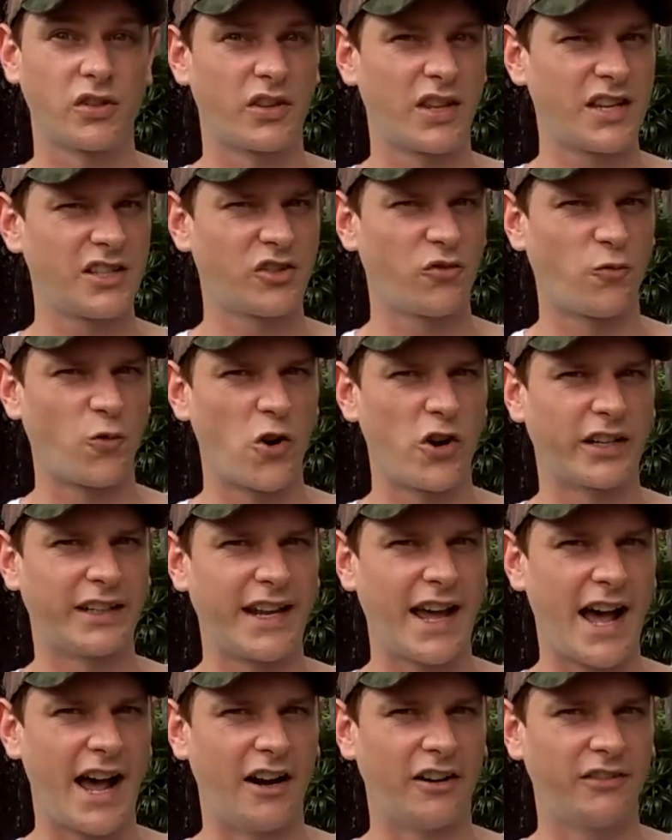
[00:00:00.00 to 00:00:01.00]
So things have
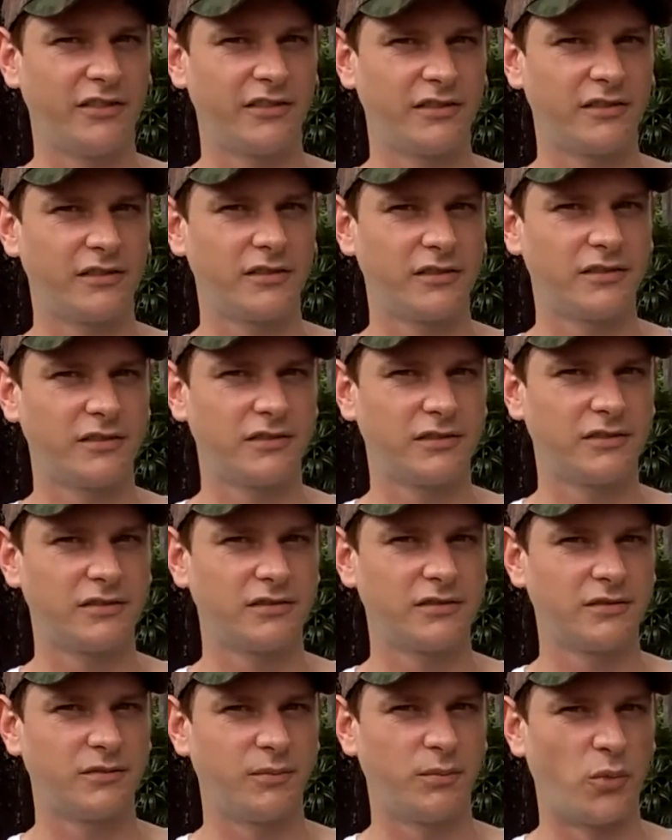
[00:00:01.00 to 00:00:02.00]
worked out,
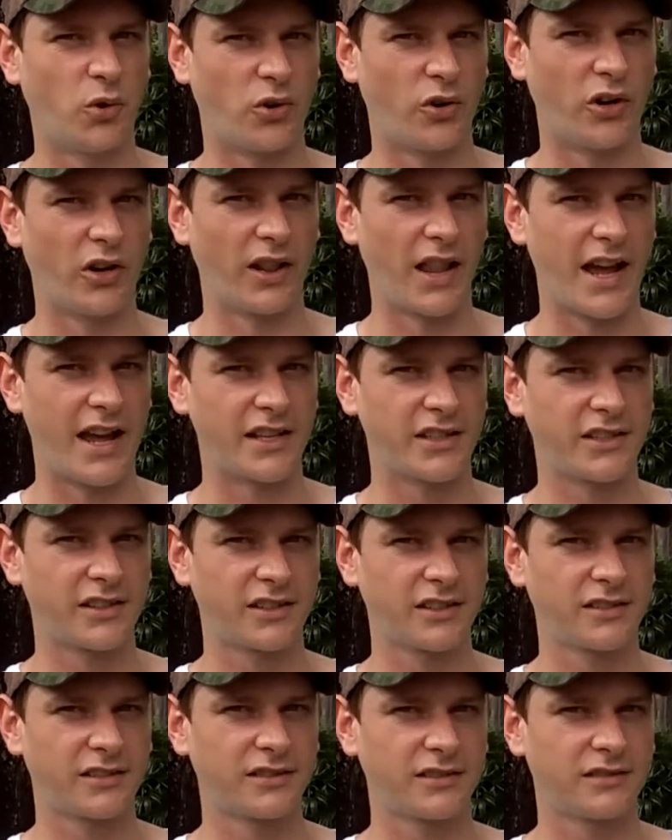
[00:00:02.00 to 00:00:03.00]
more or
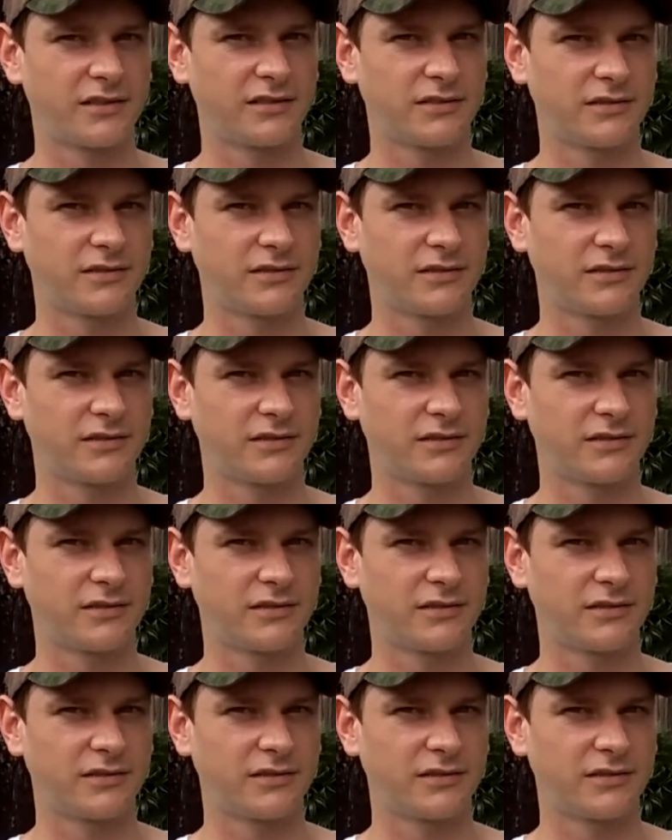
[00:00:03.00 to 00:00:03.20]
less,